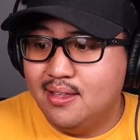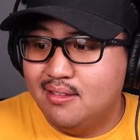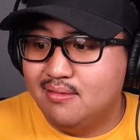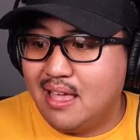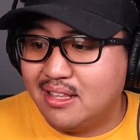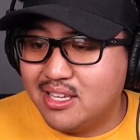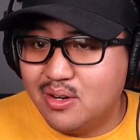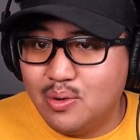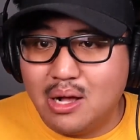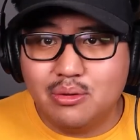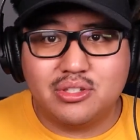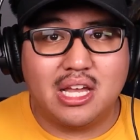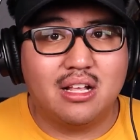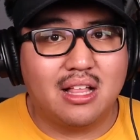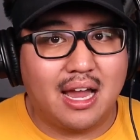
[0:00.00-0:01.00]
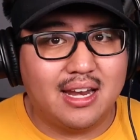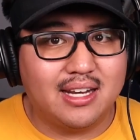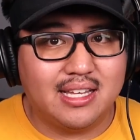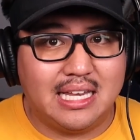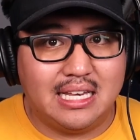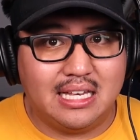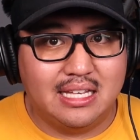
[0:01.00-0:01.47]
that did well with Taylor
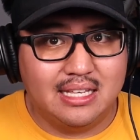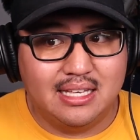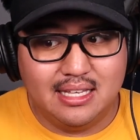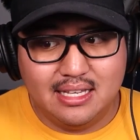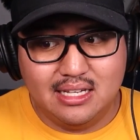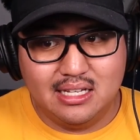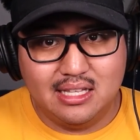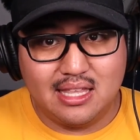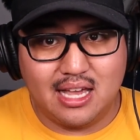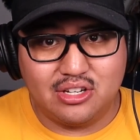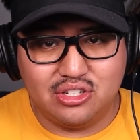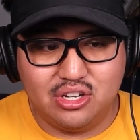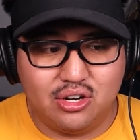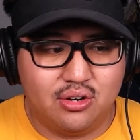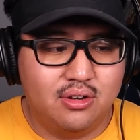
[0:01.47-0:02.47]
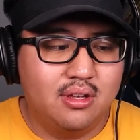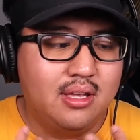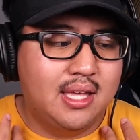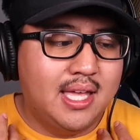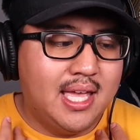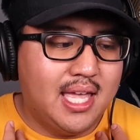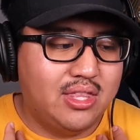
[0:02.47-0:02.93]
Heineke last year.
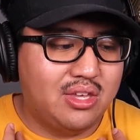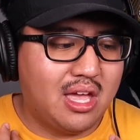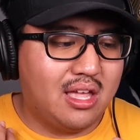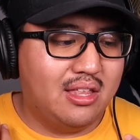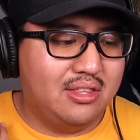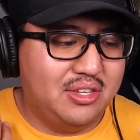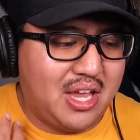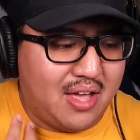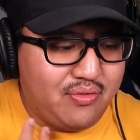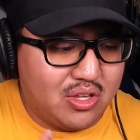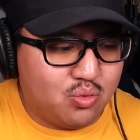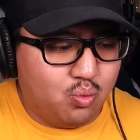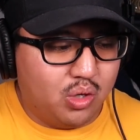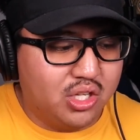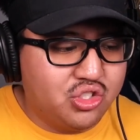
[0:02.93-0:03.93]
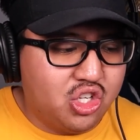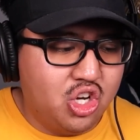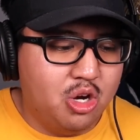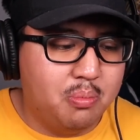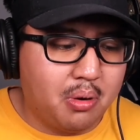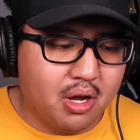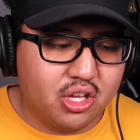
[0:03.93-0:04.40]
And you have this
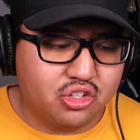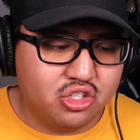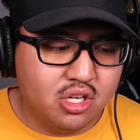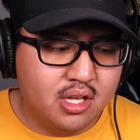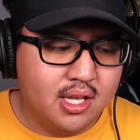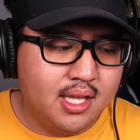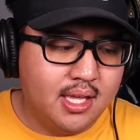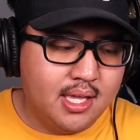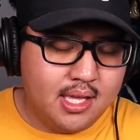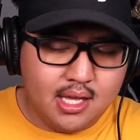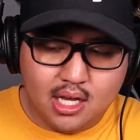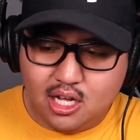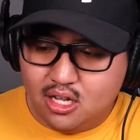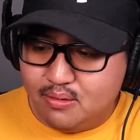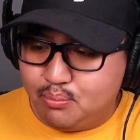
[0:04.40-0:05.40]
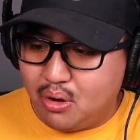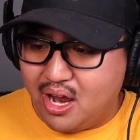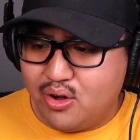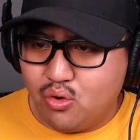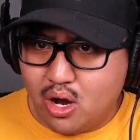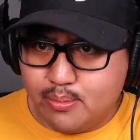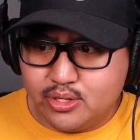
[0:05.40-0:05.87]
1-2 punch.
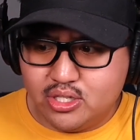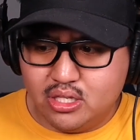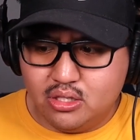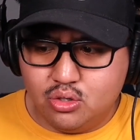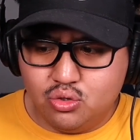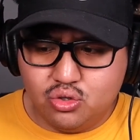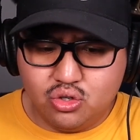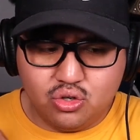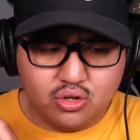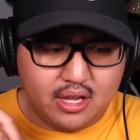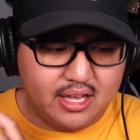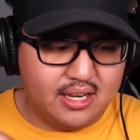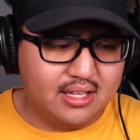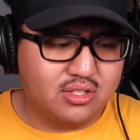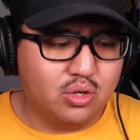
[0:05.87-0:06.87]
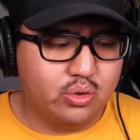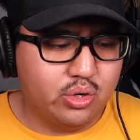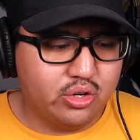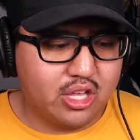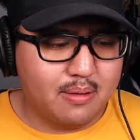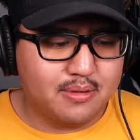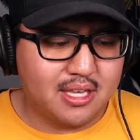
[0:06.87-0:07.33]
Brian Robinson Jr. and Antonio
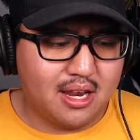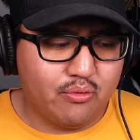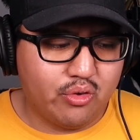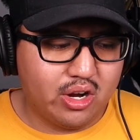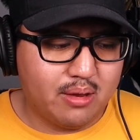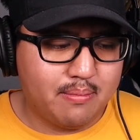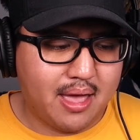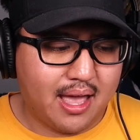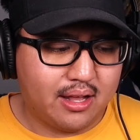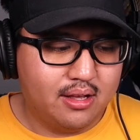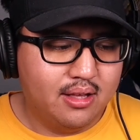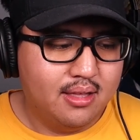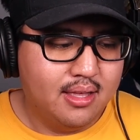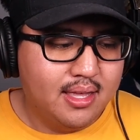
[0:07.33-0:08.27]
Gibson at running back.